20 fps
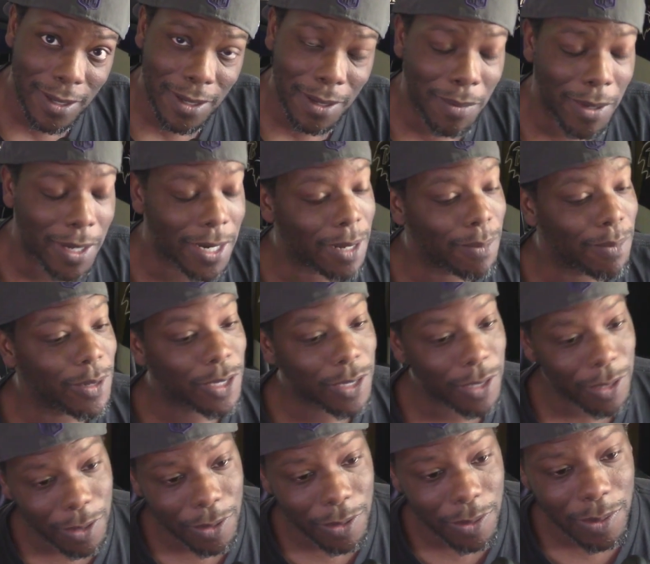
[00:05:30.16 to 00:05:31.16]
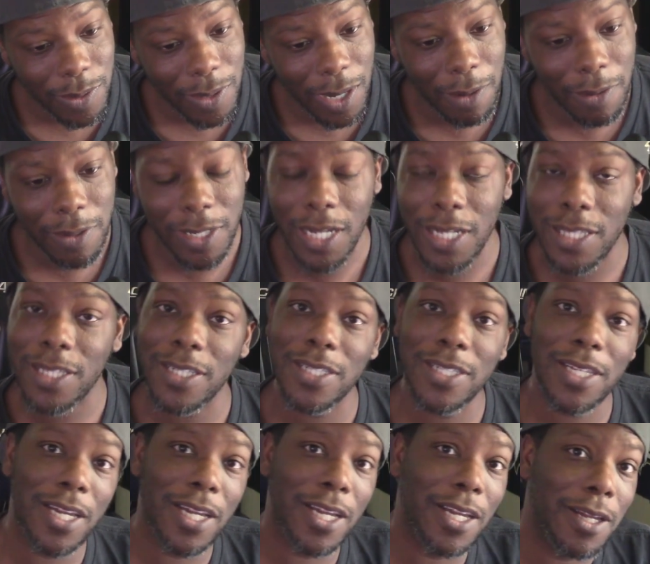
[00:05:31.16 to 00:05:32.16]
My number two, I would have to
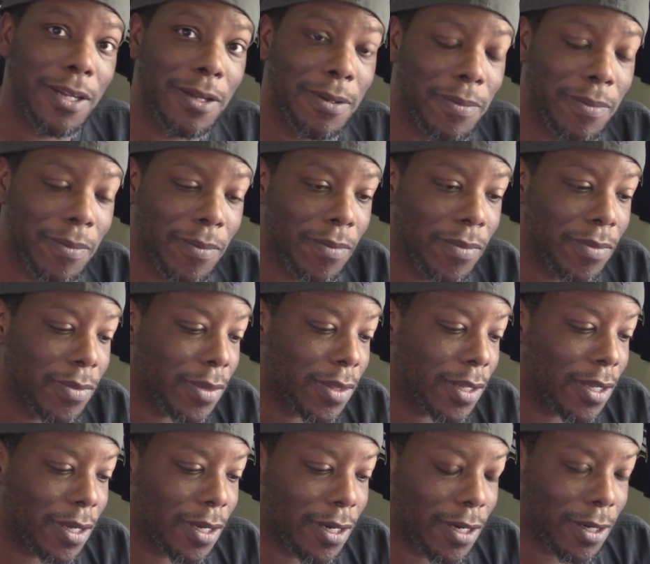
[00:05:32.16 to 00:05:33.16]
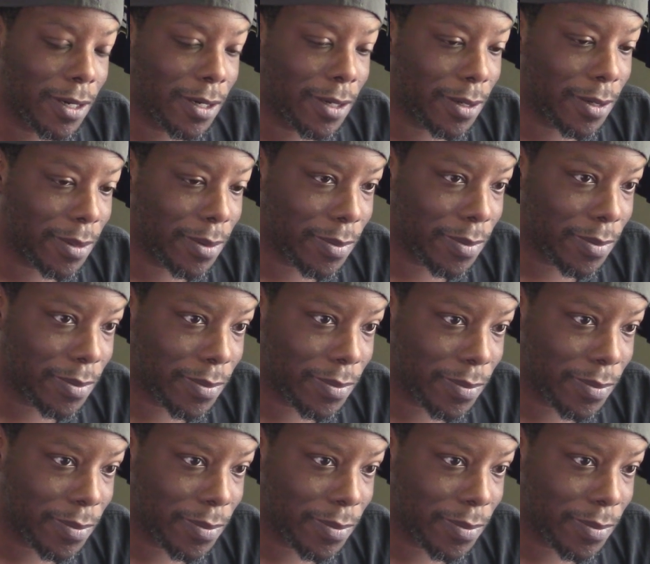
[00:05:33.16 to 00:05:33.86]
say, um,